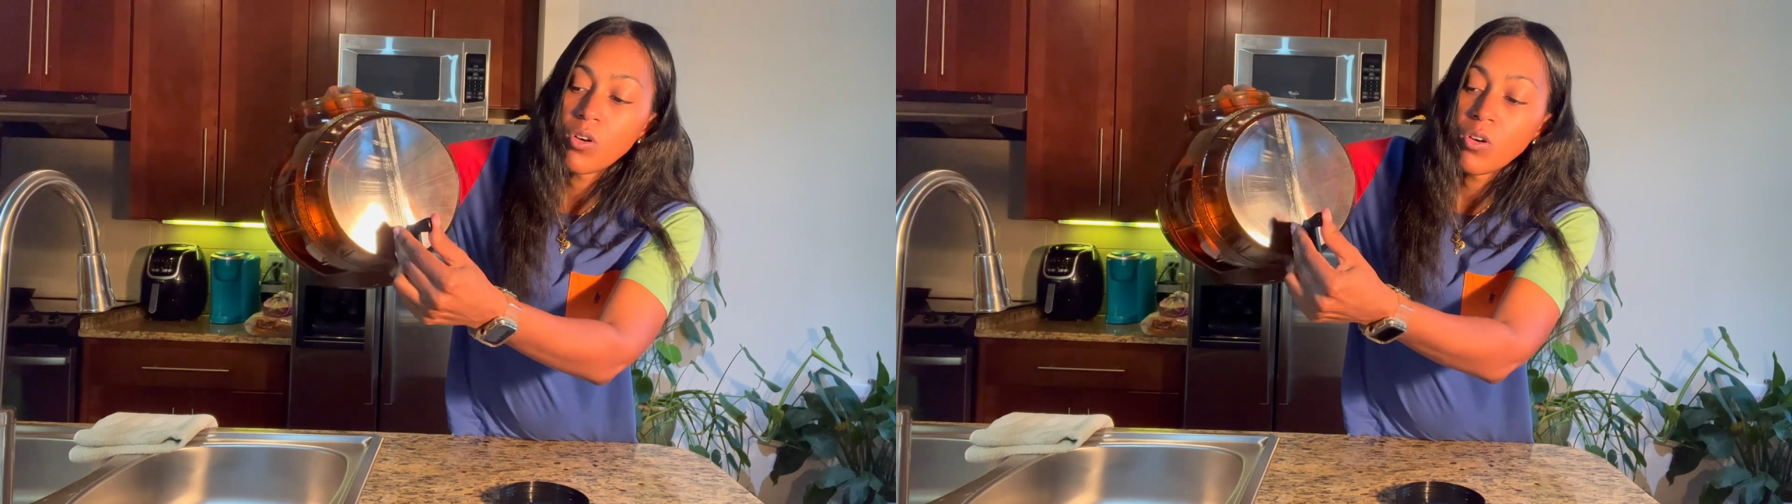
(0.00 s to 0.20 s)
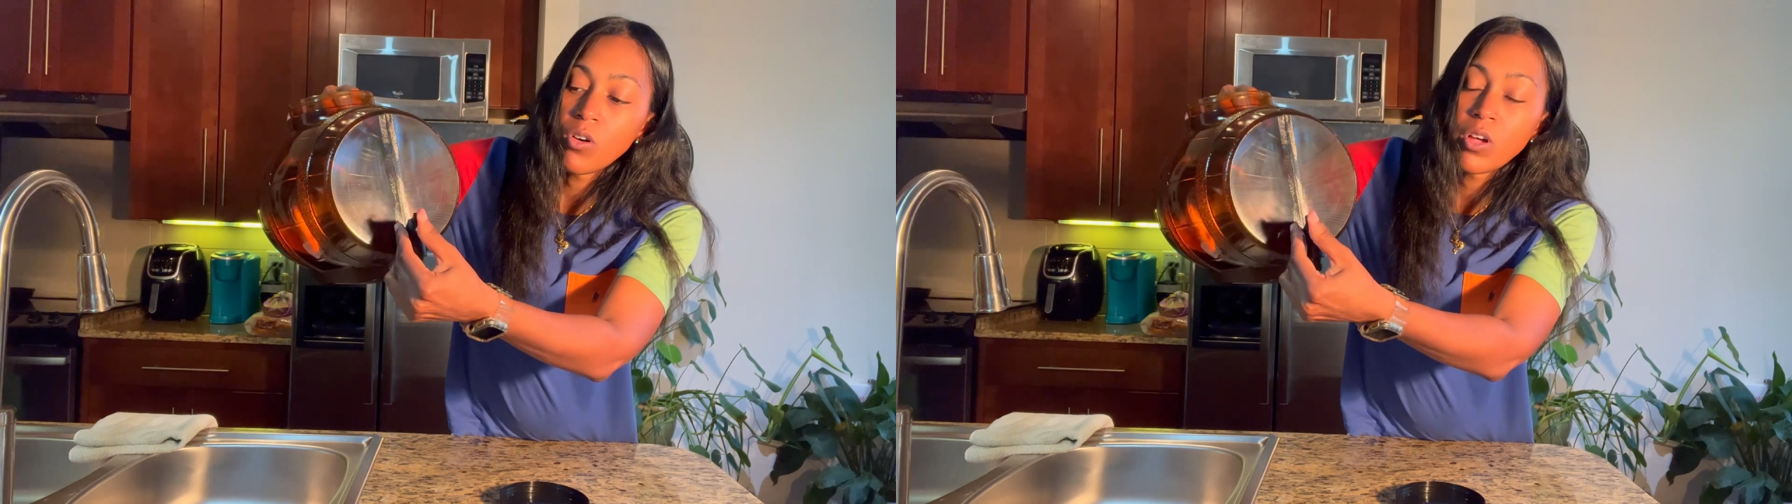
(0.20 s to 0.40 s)

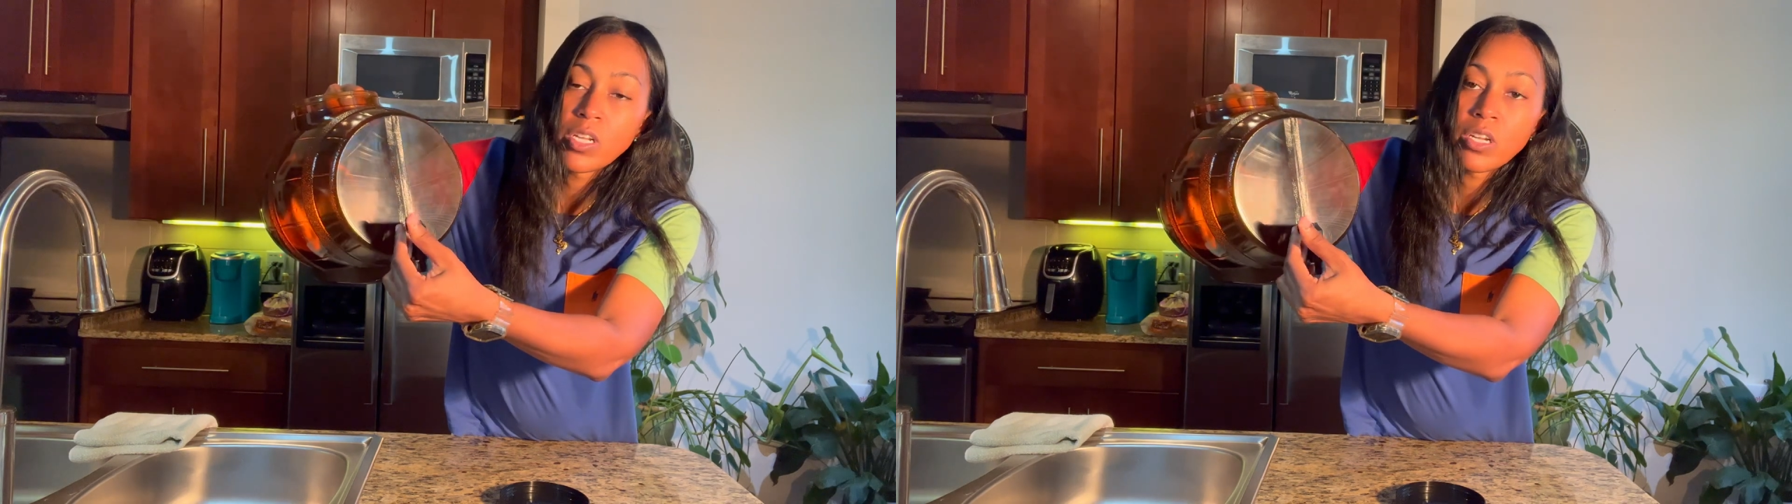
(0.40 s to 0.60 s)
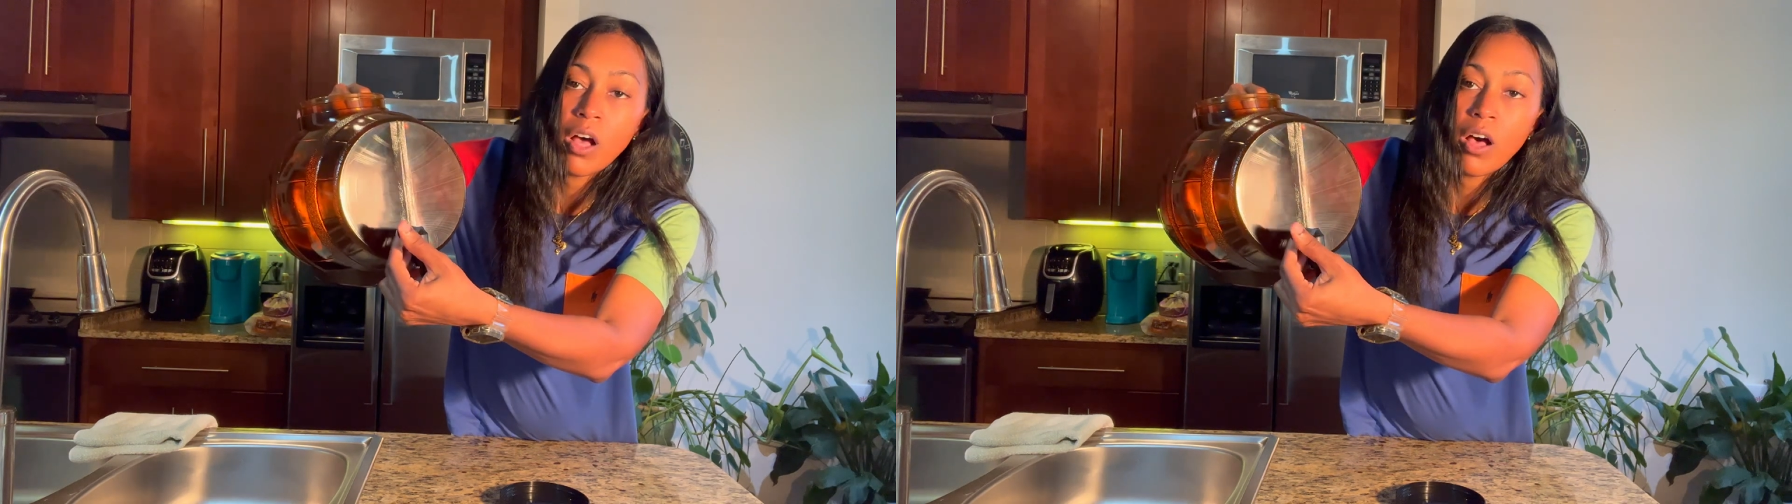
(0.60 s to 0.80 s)
on
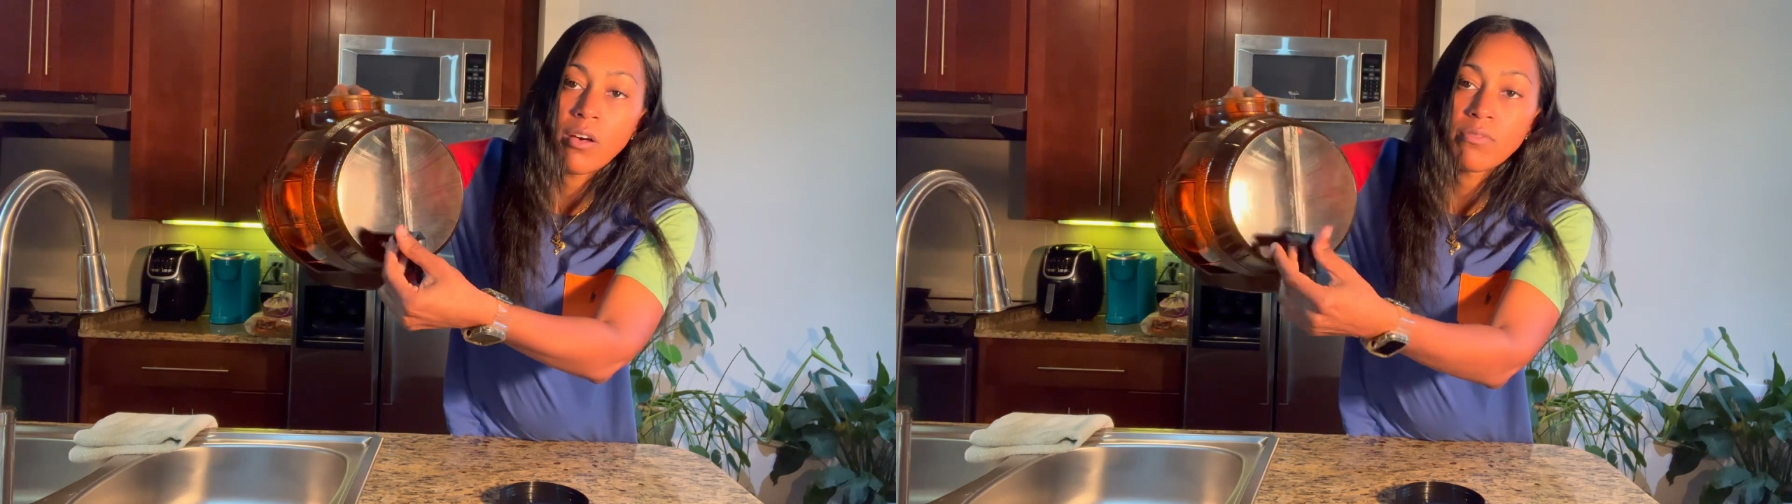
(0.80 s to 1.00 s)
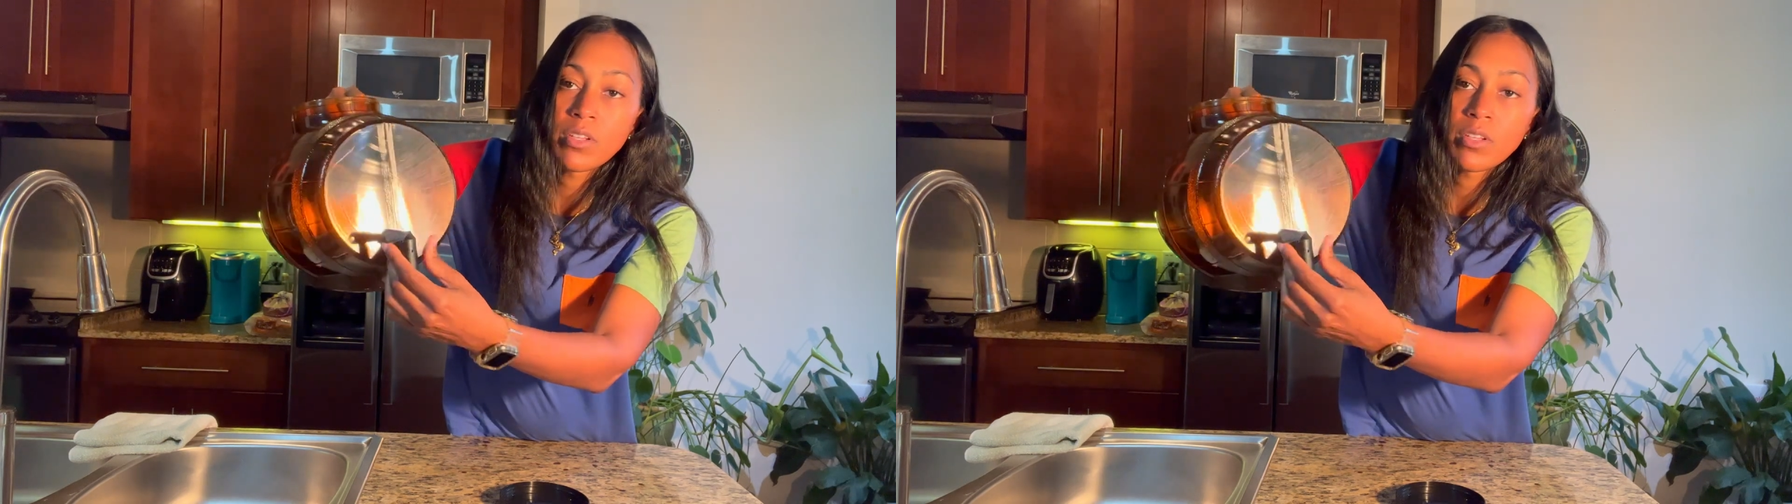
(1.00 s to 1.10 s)
and off